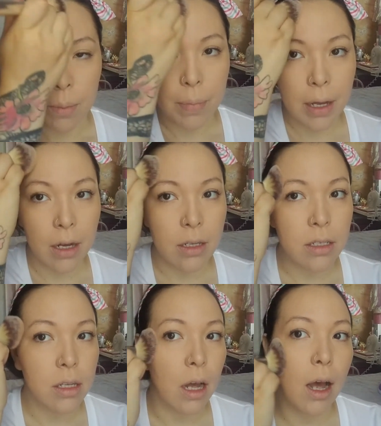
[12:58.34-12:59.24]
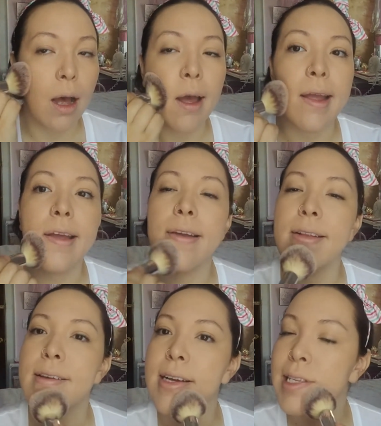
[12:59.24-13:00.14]
Because
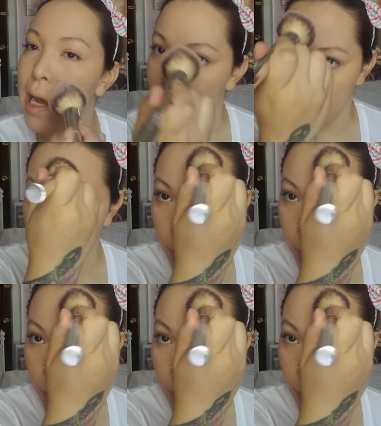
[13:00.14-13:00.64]
like I said, I am